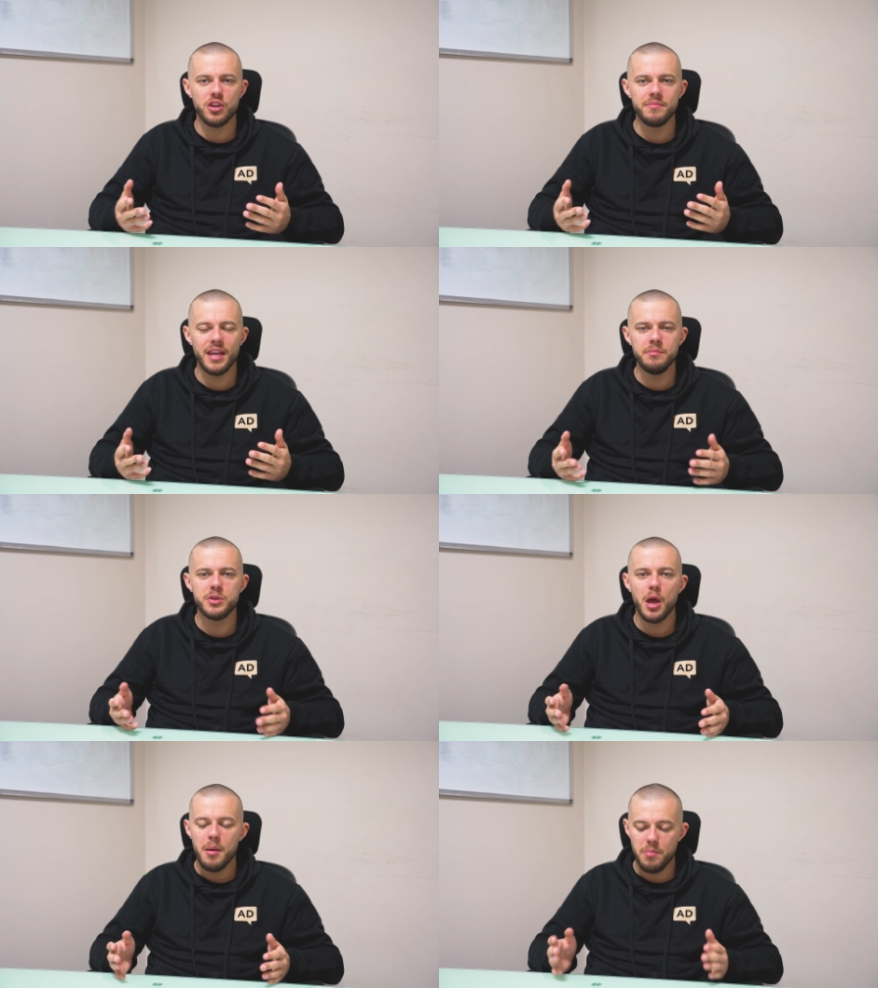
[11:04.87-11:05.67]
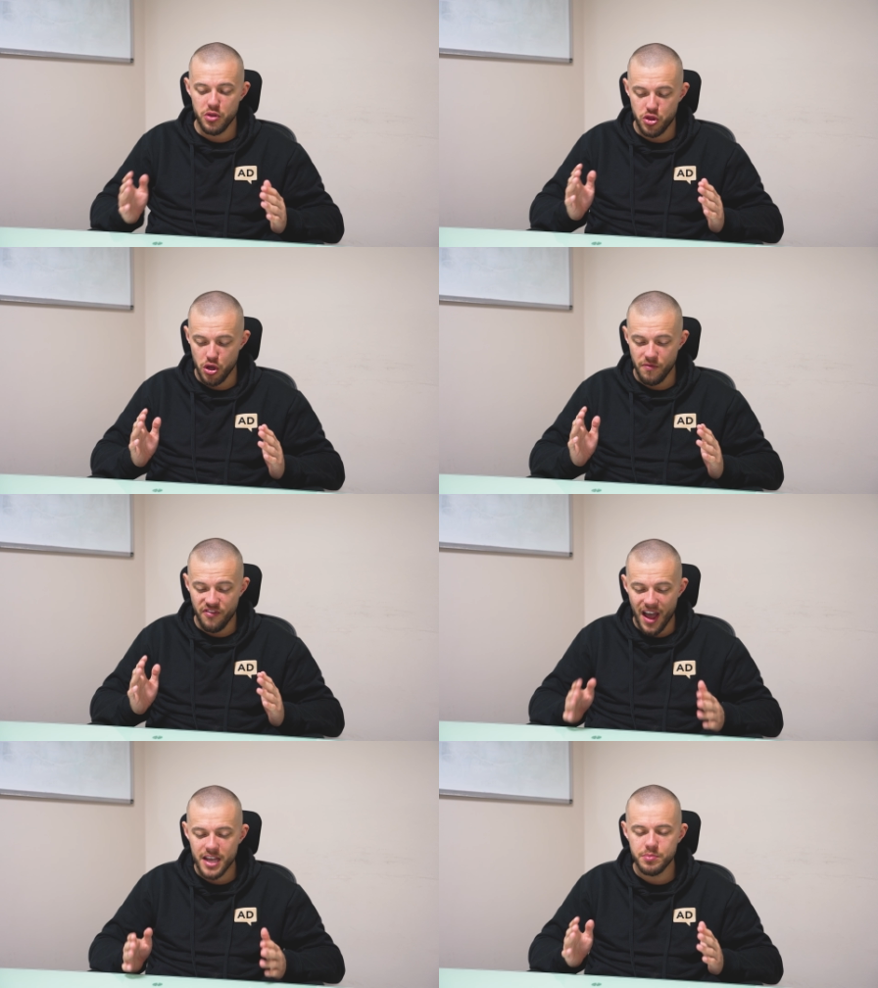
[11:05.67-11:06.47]
sometimes. But the
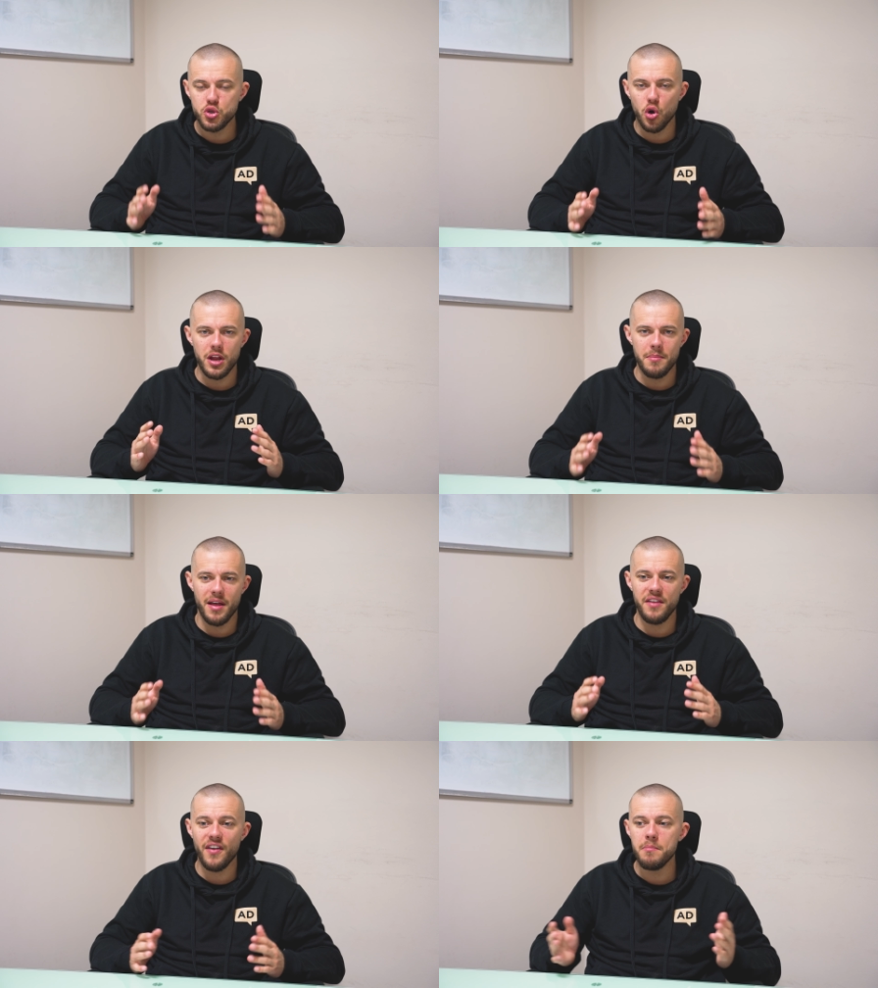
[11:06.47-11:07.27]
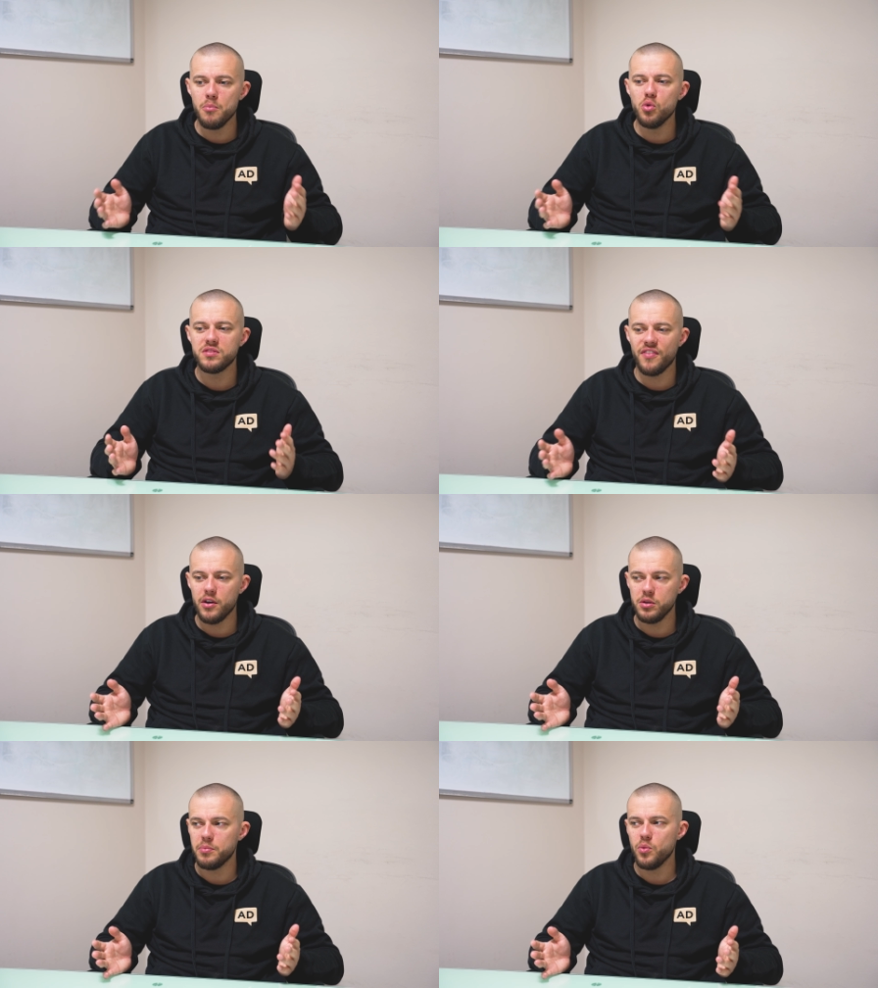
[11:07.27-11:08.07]
vast majority of my life, I'm most
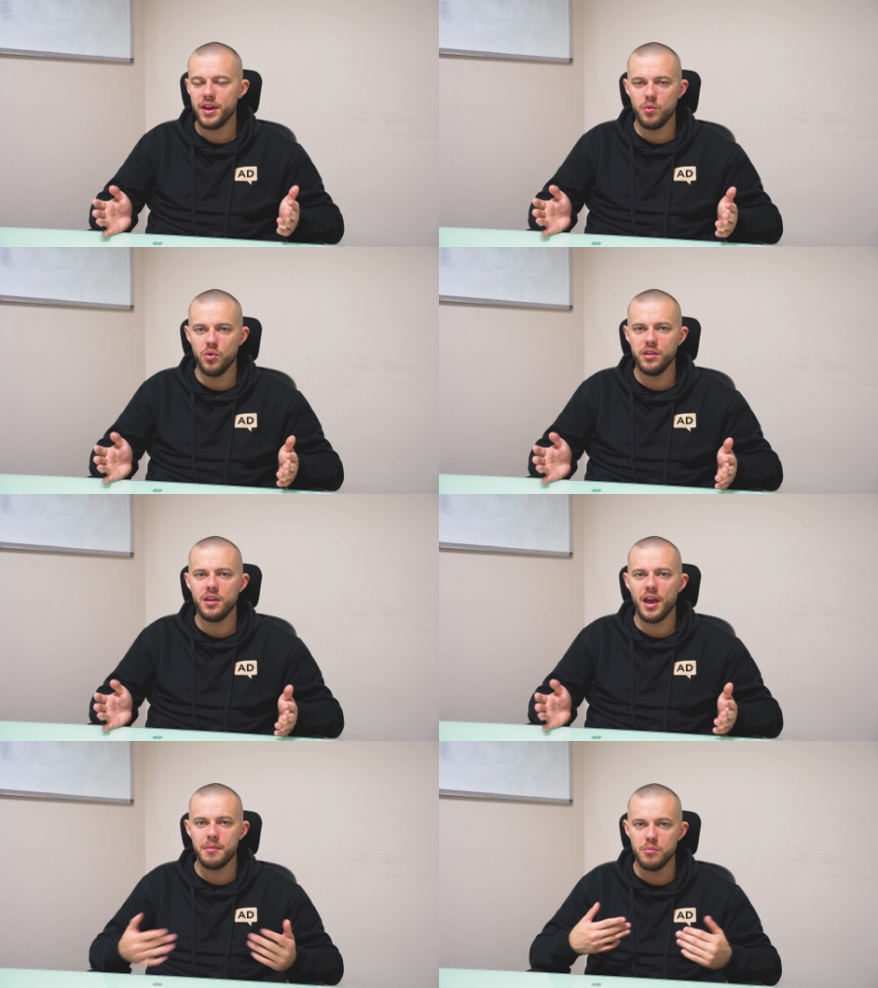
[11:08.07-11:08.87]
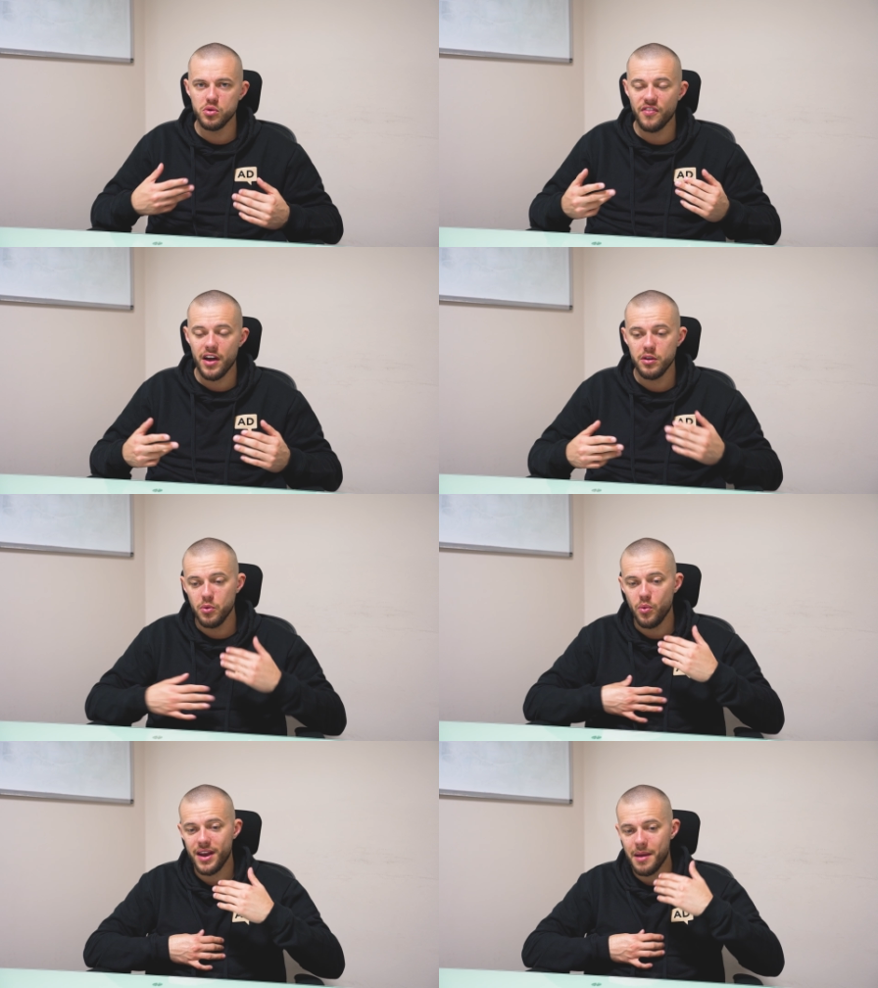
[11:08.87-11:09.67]
valuable when I work, and I'm most
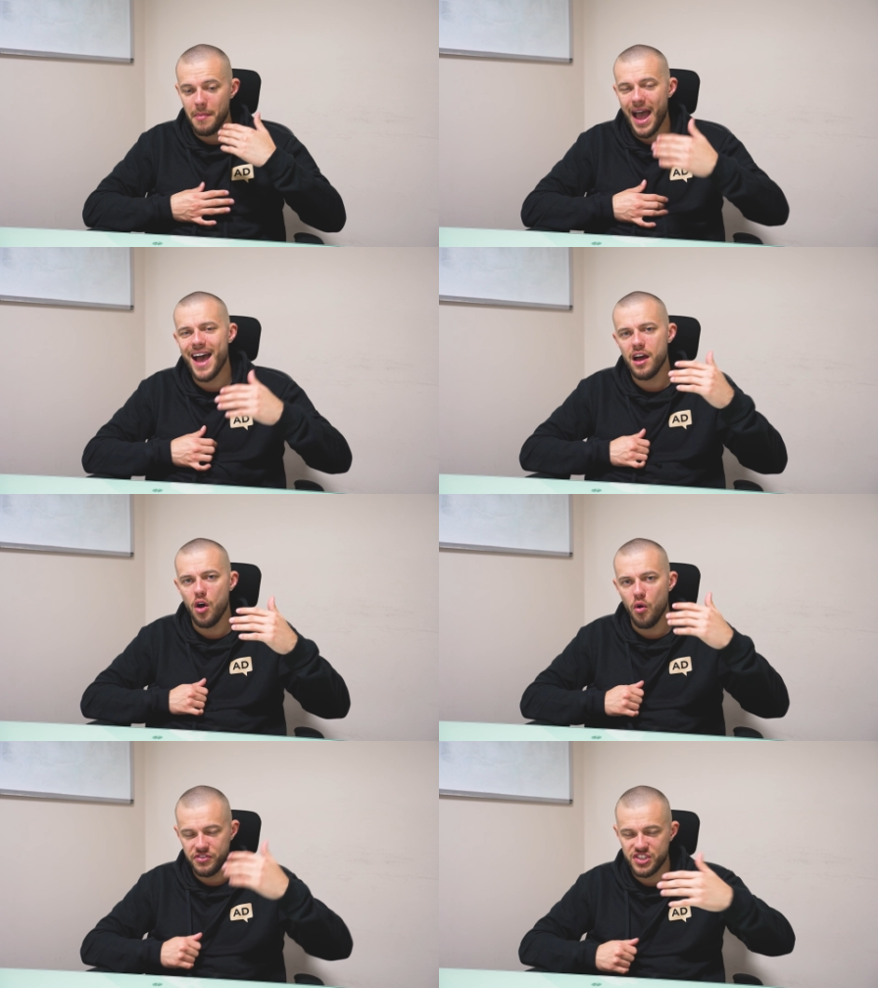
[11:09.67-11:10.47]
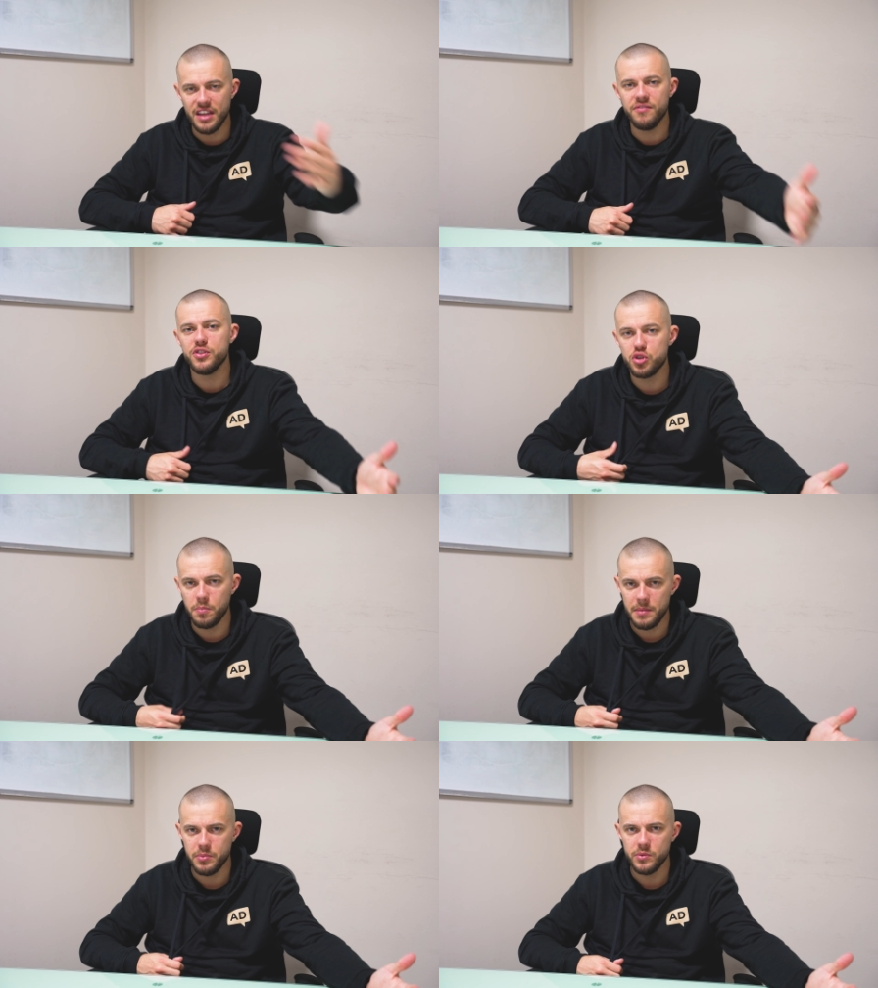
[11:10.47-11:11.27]
valuable when I'm at of service to
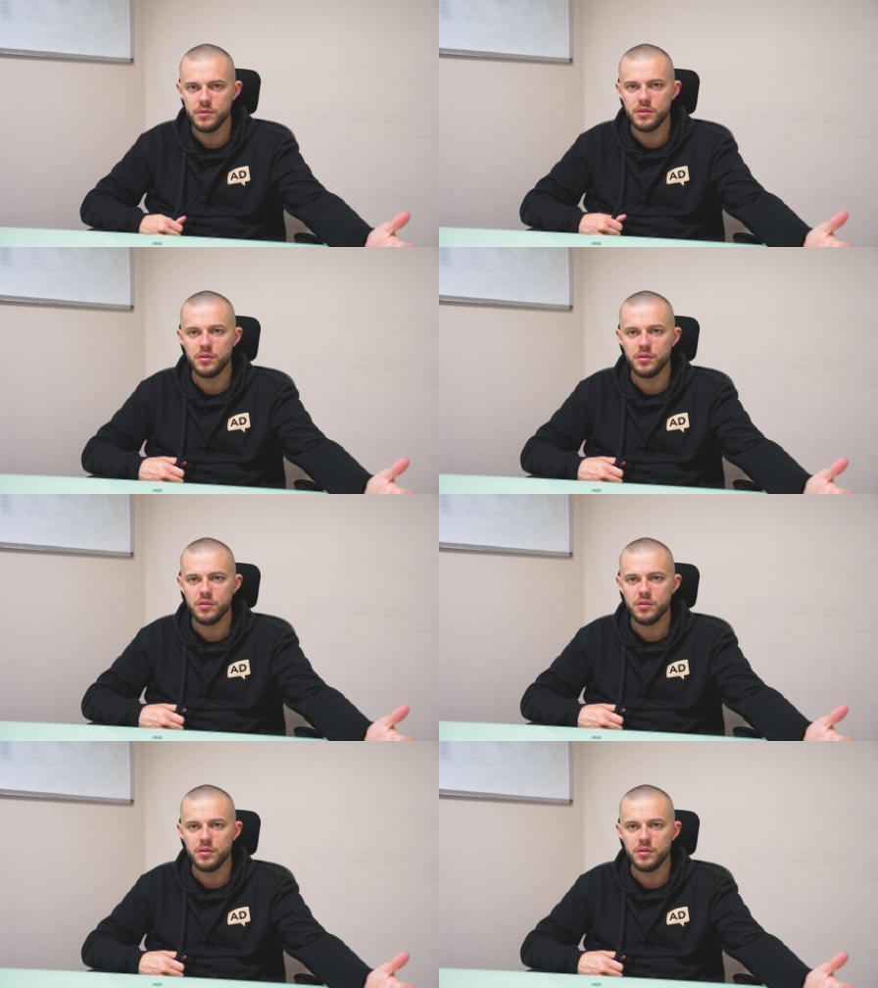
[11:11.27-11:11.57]
people,